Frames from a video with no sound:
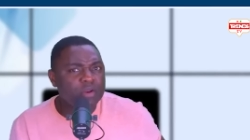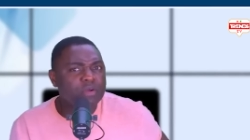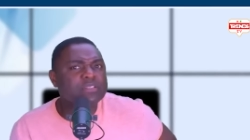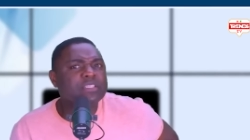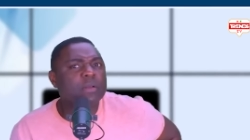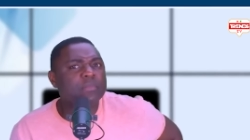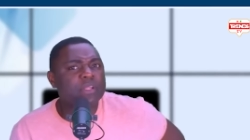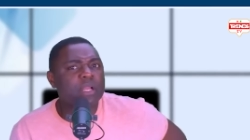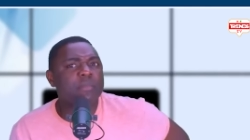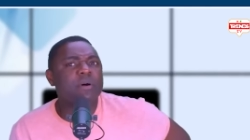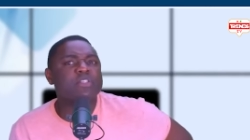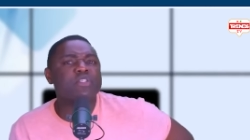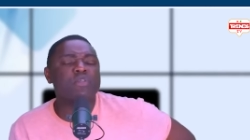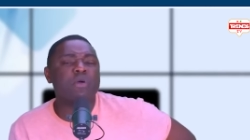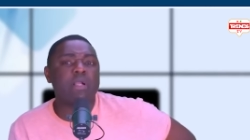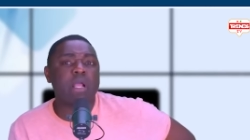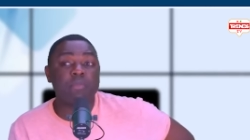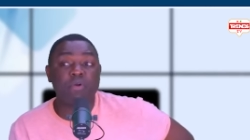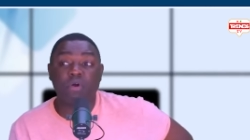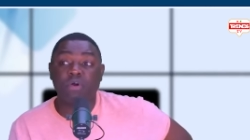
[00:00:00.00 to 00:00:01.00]
something about
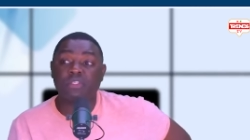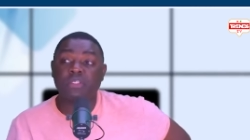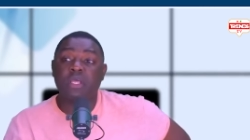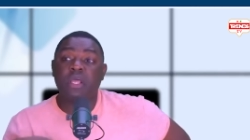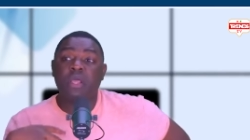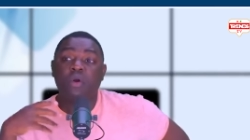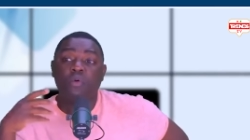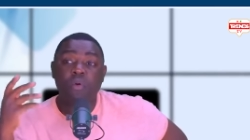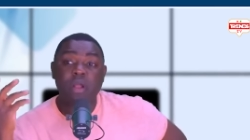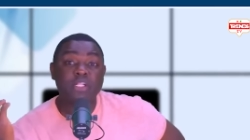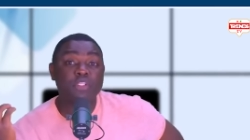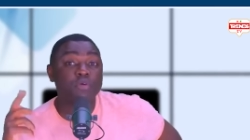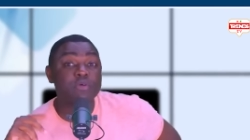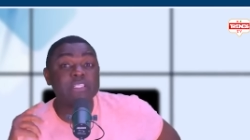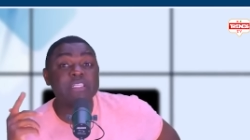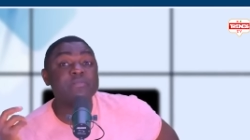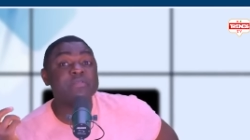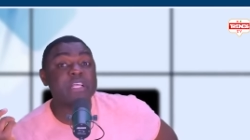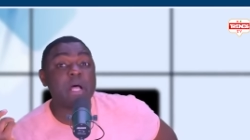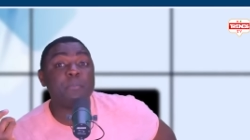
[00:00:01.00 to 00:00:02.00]
soccer because when two
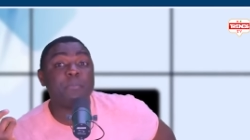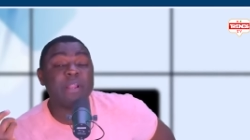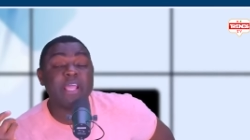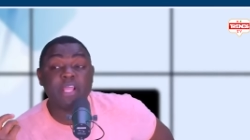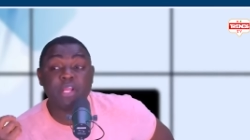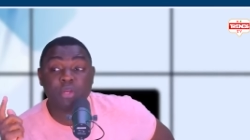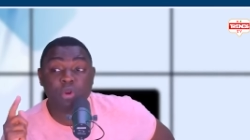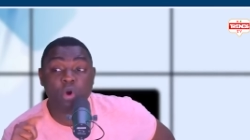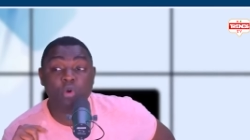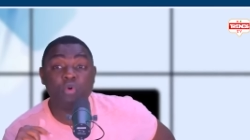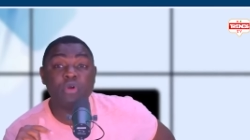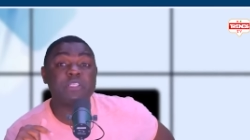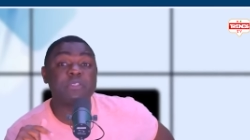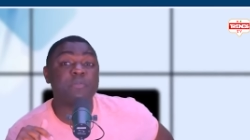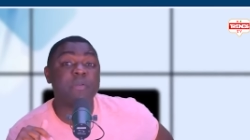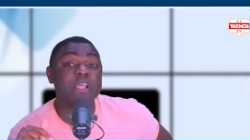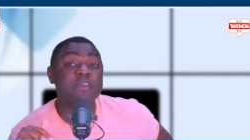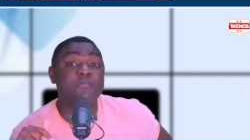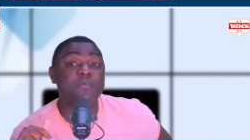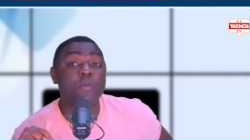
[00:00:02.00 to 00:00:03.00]
teams are playing, you know who is
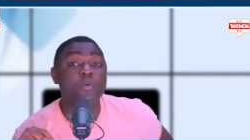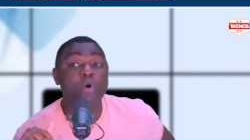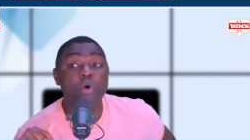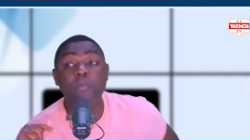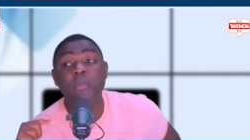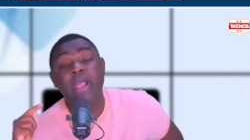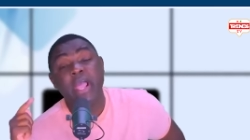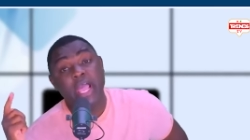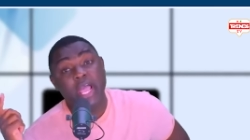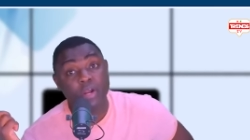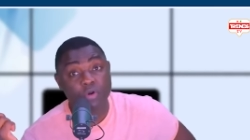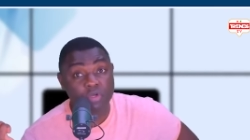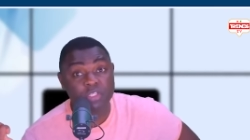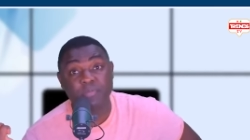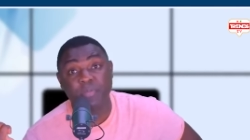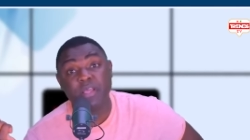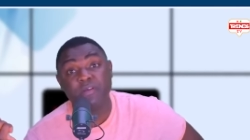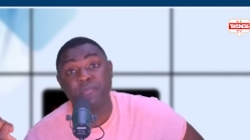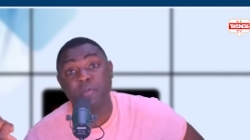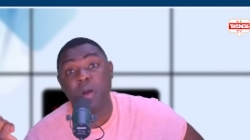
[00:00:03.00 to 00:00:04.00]
playing from home and who is
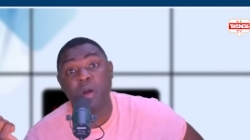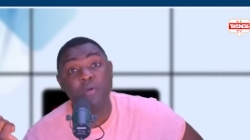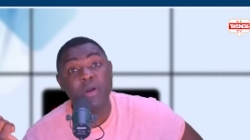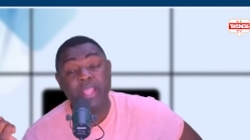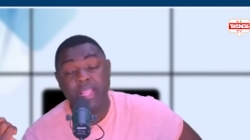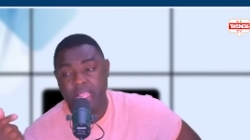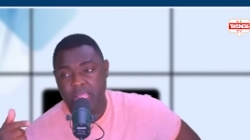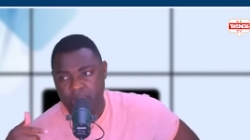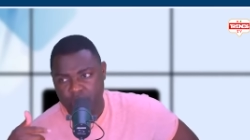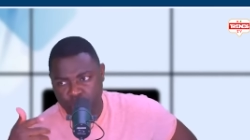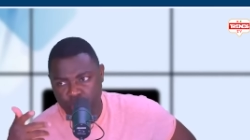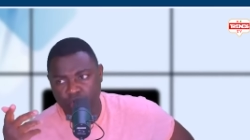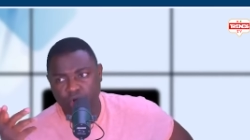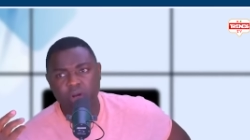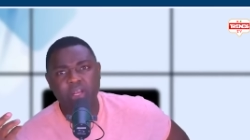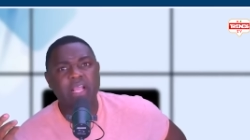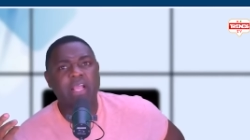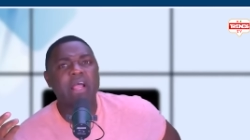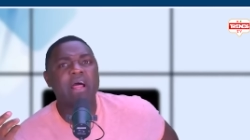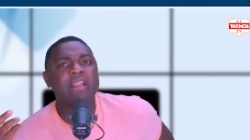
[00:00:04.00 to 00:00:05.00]
playing from away. You know
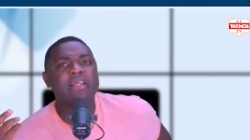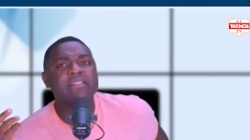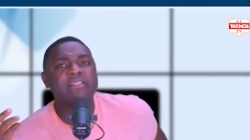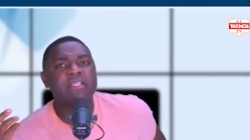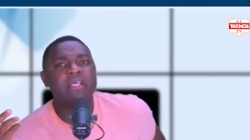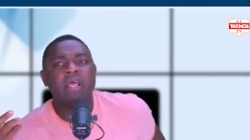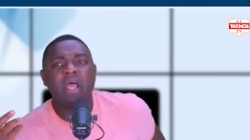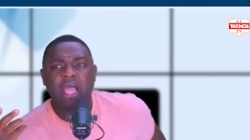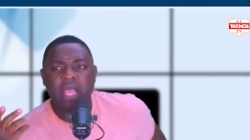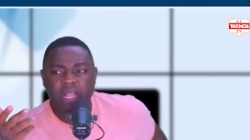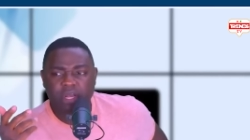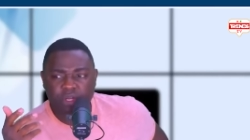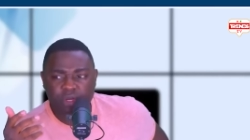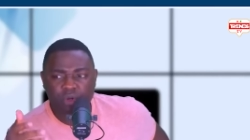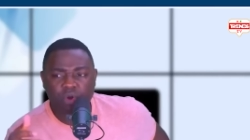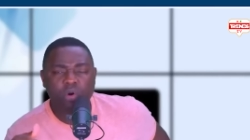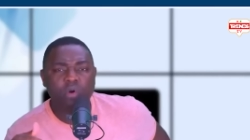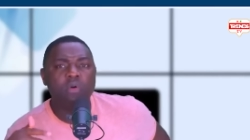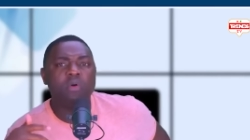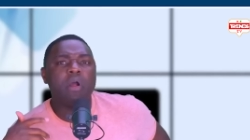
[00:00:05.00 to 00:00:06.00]
the colors and you
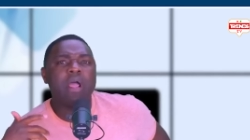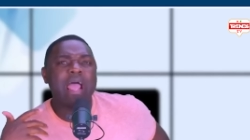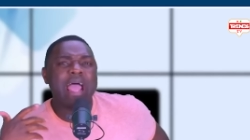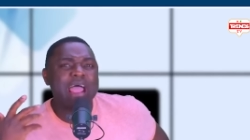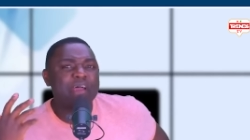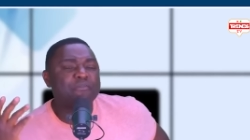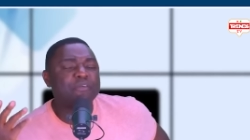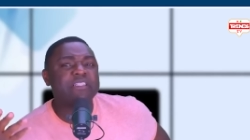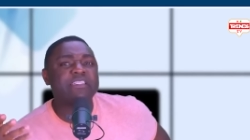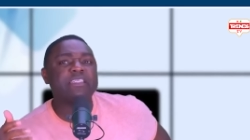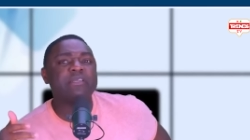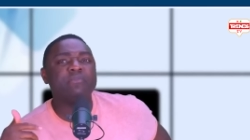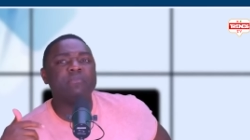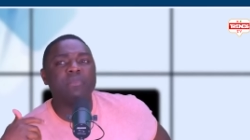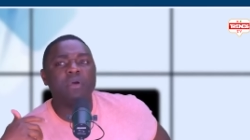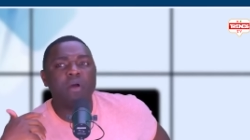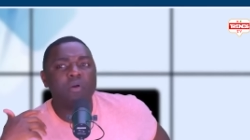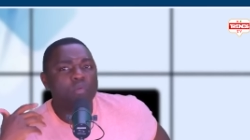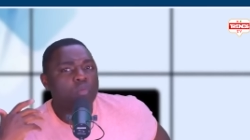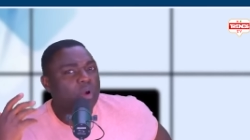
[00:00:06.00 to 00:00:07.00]
know every team,
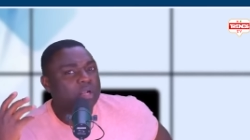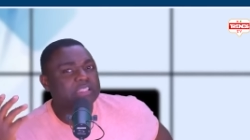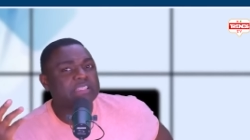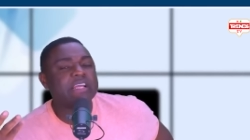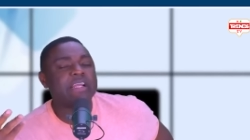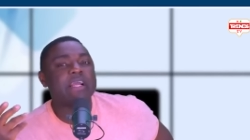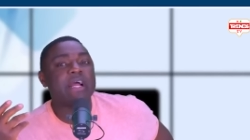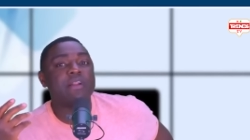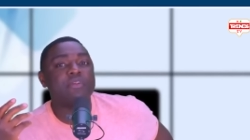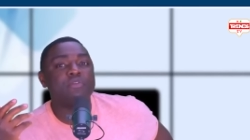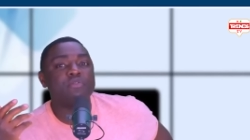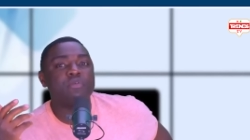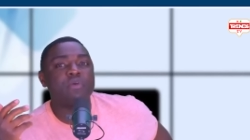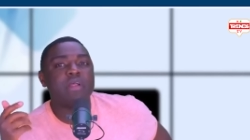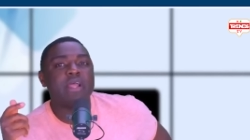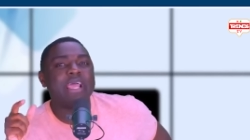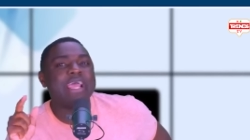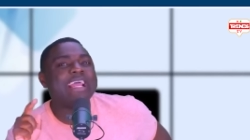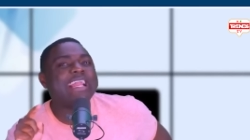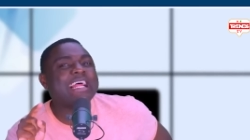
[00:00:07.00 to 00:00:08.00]
what they can do.
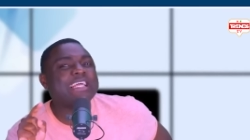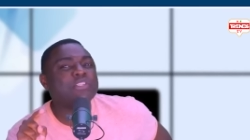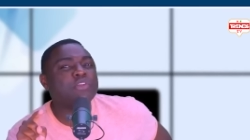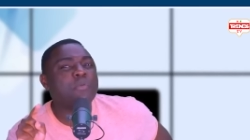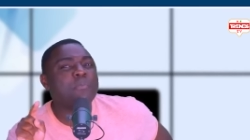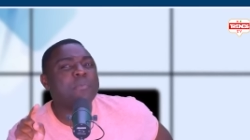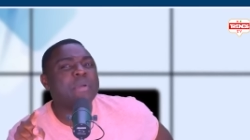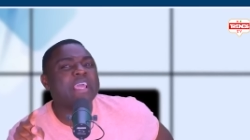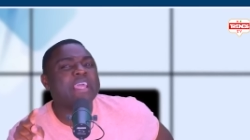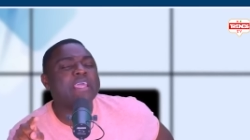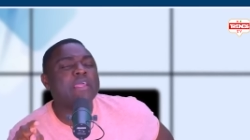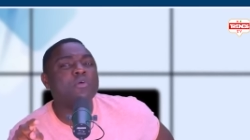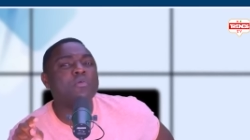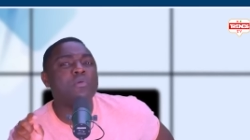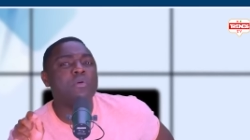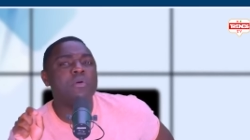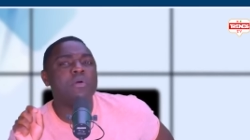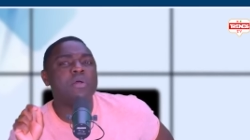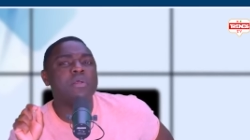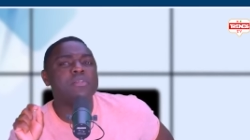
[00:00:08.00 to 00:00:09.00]
It does not make
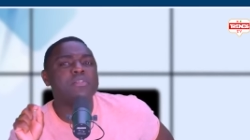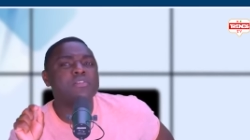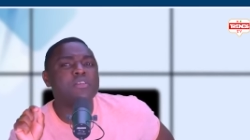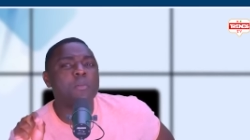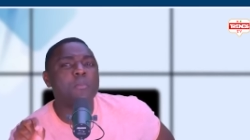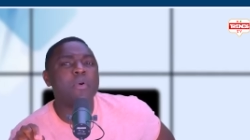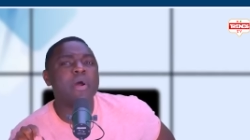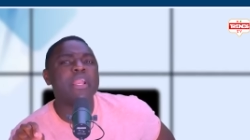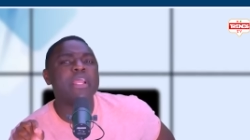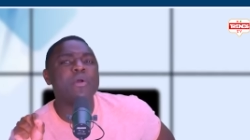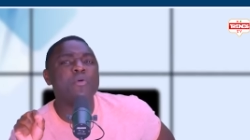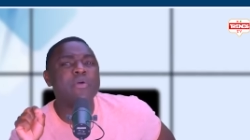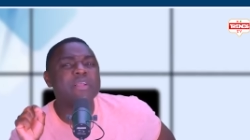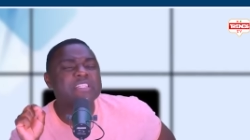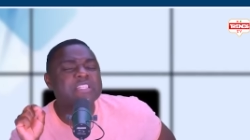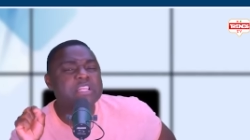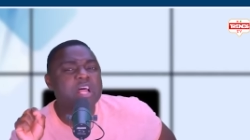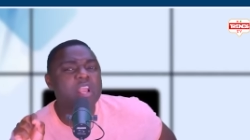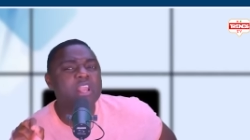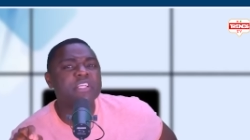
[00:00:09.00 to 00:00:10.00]
you somebody who is
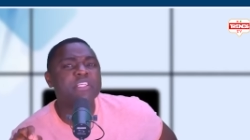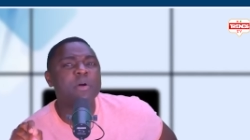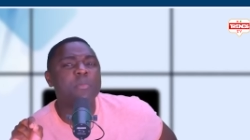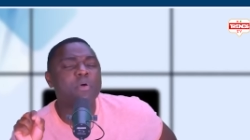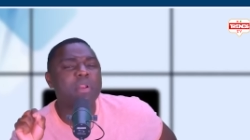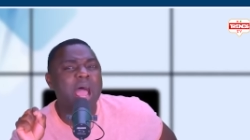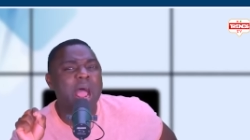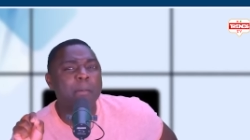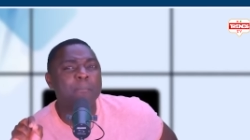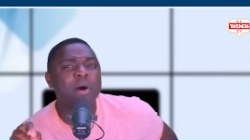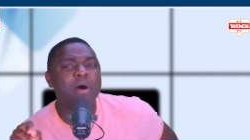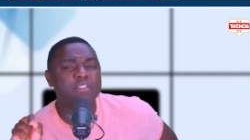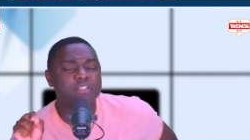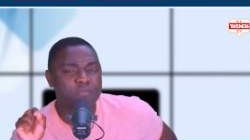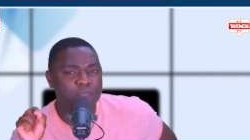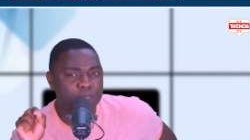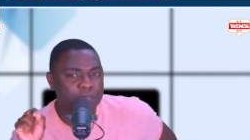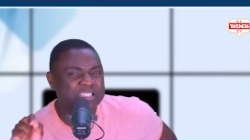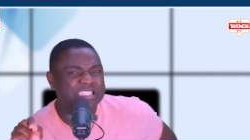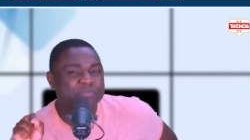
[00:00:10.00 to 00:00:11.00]
knowledgeable about
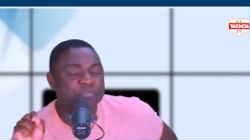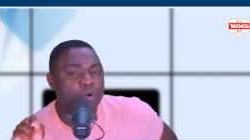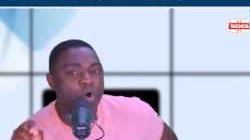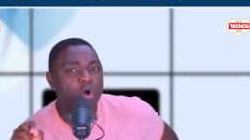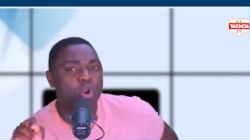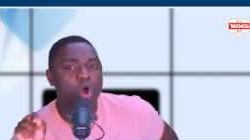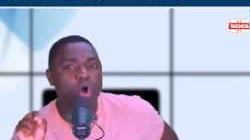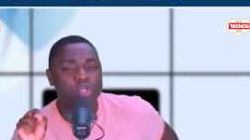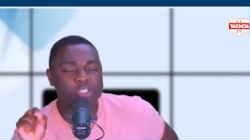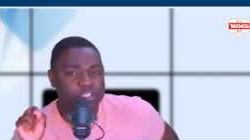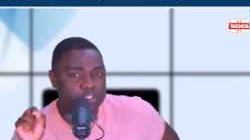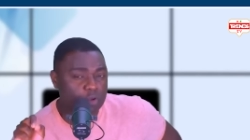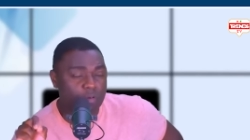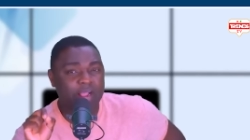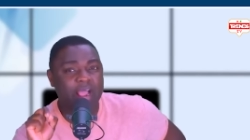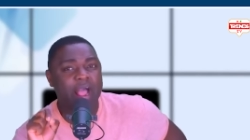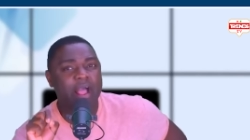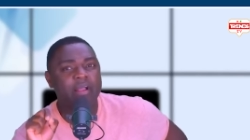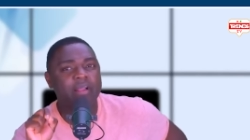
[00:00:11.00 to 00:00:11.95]
football or soccer.